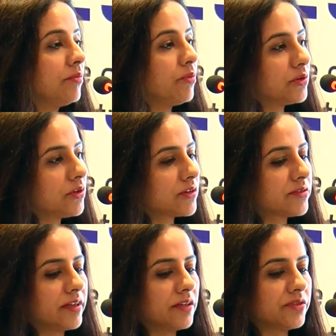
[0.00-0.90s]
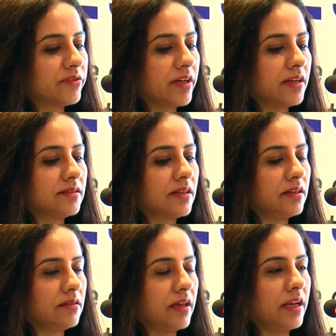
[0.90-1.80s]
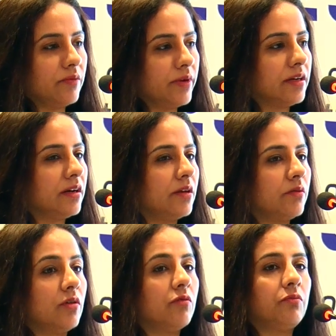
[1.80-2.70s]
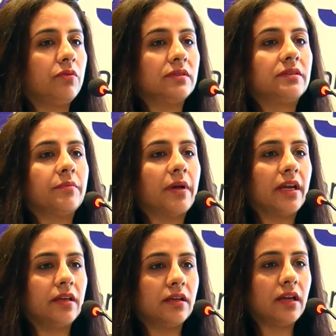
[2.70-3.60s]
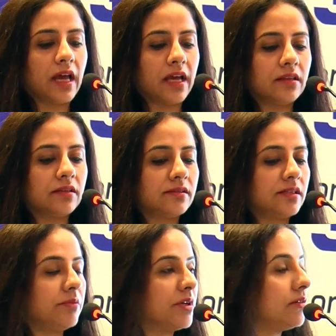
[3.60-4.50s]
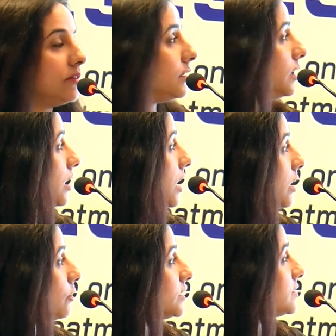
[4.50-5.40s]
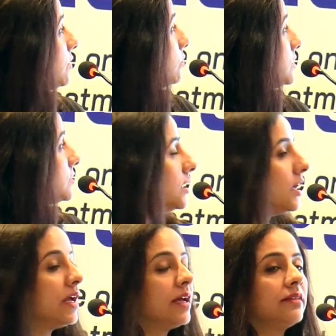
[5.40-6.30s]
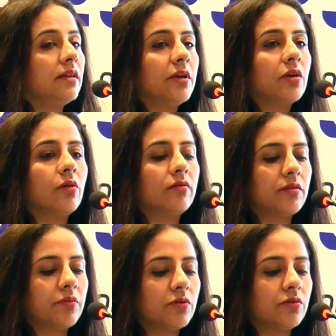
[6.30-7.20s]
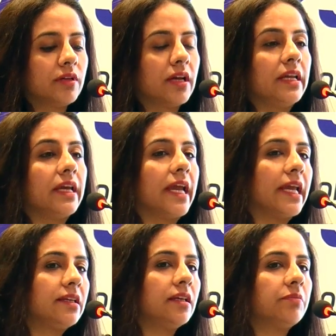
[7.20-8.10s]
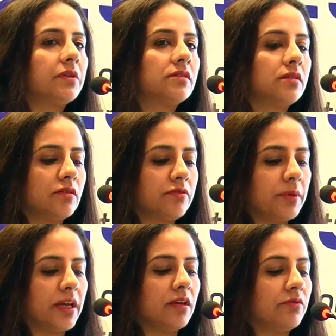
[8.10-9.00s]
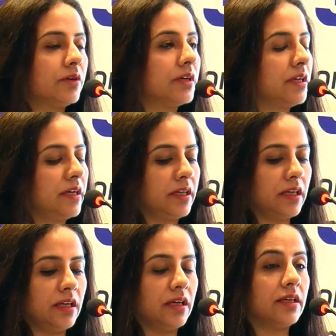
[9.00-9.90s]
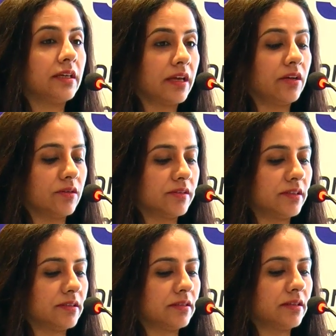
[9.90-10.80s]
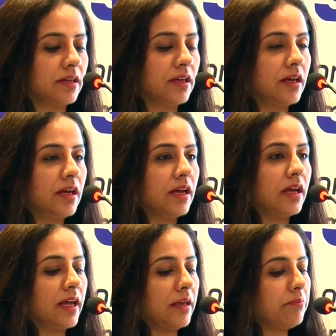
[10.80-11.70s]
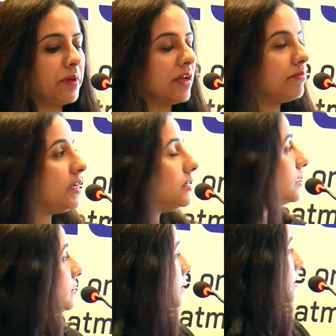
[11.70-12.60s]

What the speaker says: Both oxidative stress and elevated level of seminal and the semen ROS levels, they may contribute to nearly 80% of male infertility diagnosis. Impairment in the